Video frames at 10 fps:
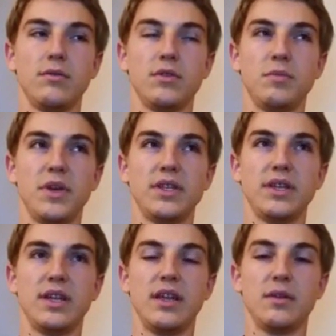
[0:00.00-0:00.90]
was
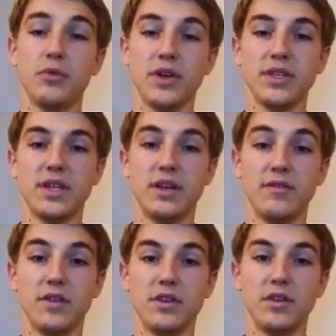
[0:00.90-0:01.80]
basically the president
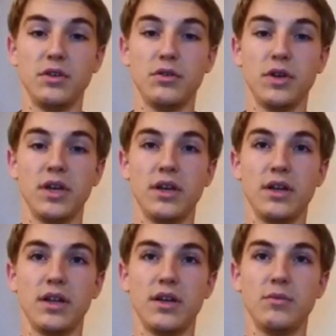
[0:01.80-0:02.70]
of the tutoring
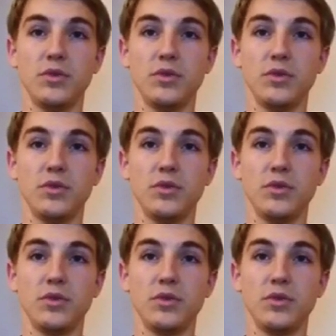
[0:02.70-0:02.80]
club,